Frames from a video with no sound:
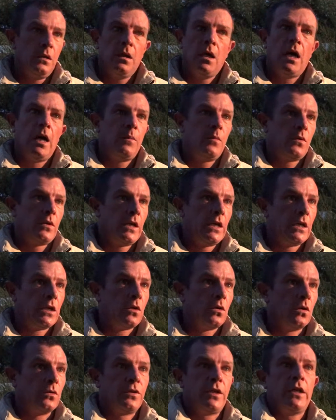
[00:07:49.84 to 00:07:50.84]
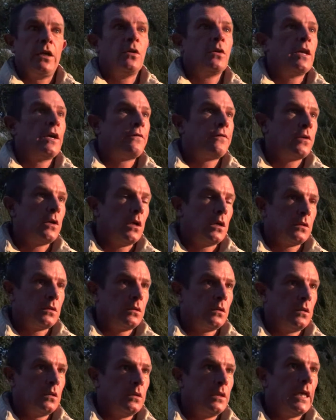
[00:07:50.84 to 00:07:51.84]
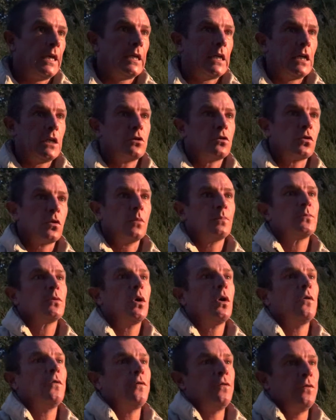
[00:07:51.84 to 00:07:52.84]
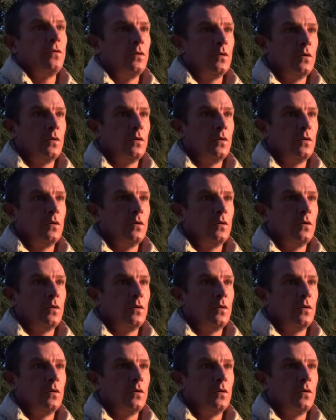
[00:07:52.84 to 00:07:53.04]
I'm already gone. They don't have cars. They get dropped off.